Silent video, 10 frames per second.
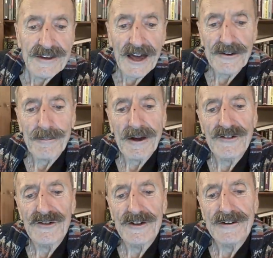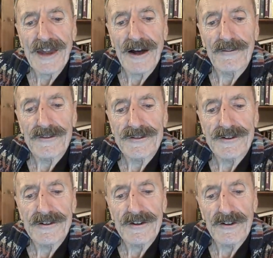The animation announced
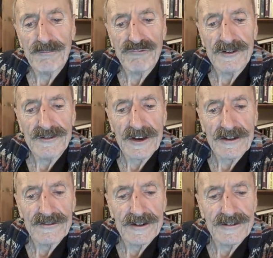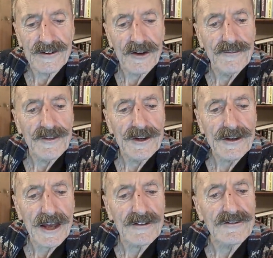that it is predicted that over
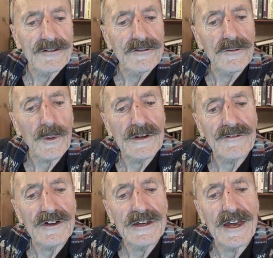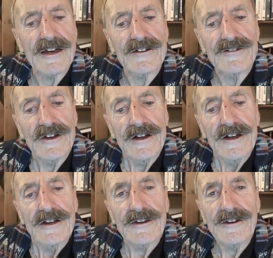the next 20 years,
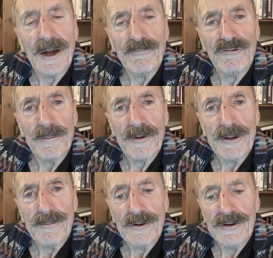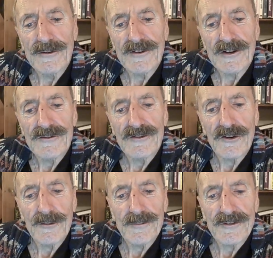the number of people using
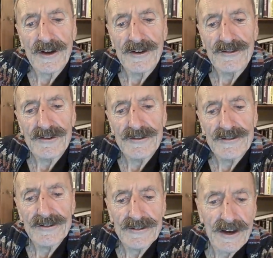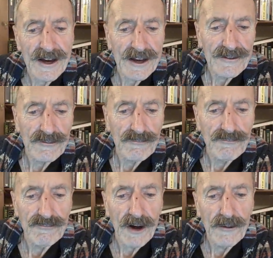tube stations and
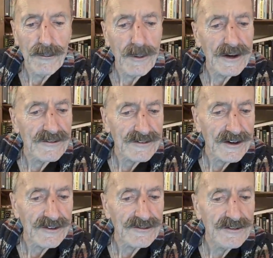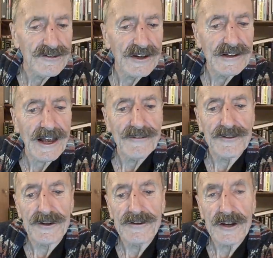railway stations in
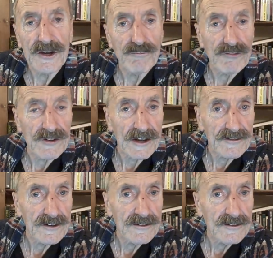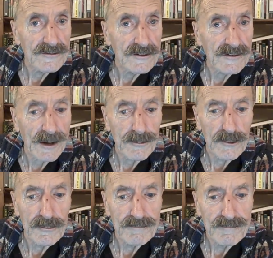London is predicted to
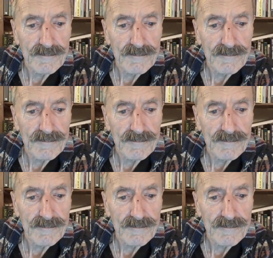double.